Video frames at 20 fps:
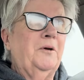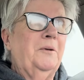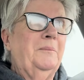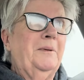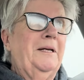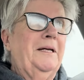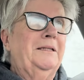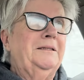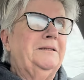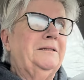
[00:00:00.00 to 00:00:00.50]

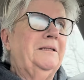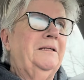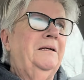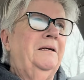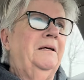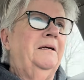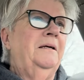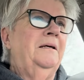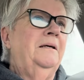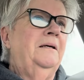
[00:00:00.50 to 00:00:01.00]
minutes,
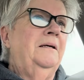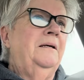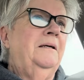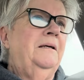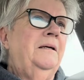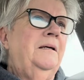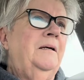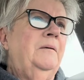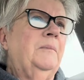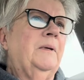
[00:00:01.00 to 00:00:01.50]

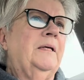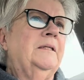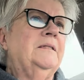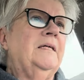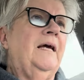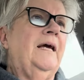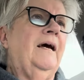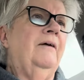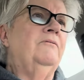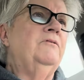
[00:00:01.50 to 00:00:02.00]
because
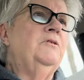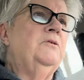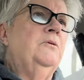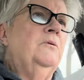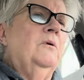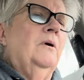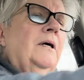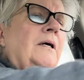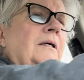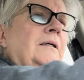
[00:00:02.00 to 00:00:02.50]
I have
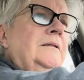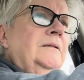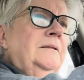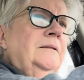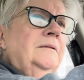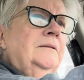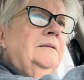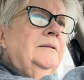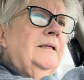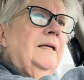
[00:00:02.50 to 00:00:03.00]
to
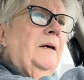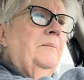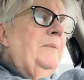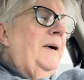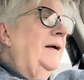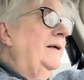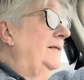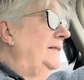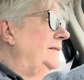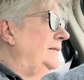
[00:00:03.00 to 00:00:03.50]
get
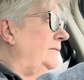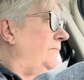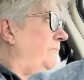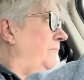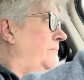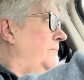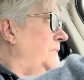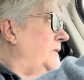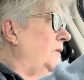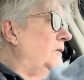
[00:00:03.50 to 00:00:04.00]
my
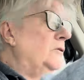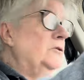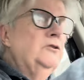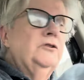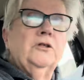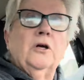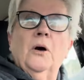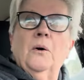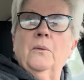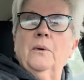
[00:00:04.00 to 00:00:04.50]

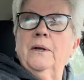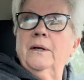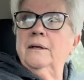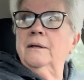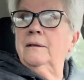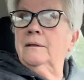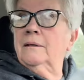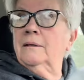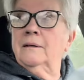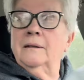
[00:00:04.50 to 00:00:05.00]
dinners going.
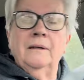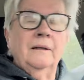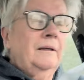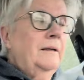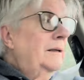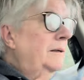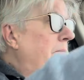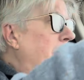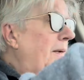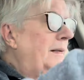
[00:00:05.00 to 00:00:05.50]

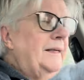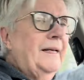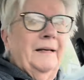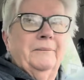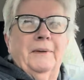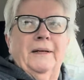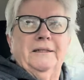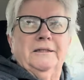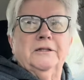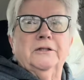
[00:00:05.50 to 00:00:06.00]
But
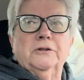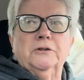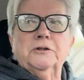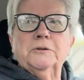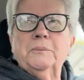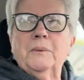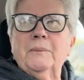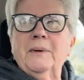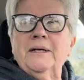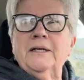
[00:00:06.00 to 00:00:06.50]
not my
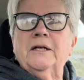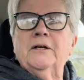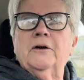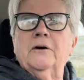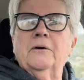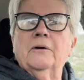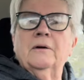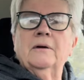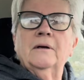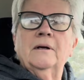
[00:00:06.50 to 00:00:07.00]
dinners, but my
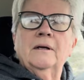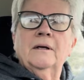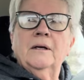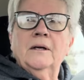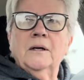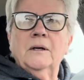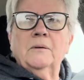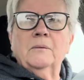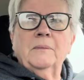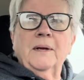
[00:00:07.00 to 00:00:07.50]
dinner. I'm
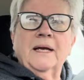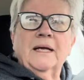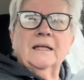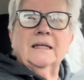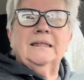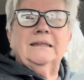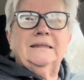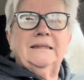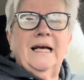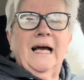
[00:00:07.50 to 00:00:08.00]
making
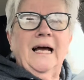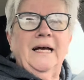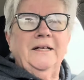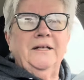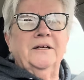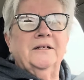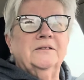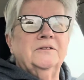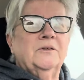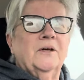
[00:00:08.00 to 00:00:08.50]

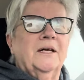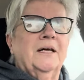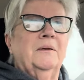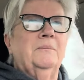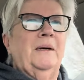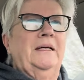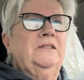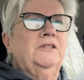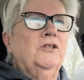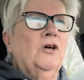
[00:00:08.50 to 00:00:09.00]
lasagna, so I
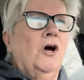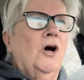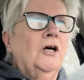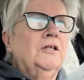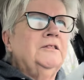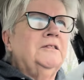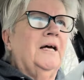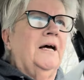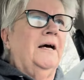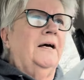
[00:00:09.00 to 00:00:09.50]
get my
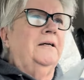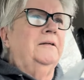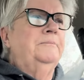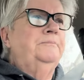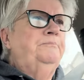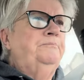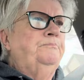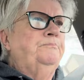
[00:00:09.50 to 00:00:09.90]
sauce on.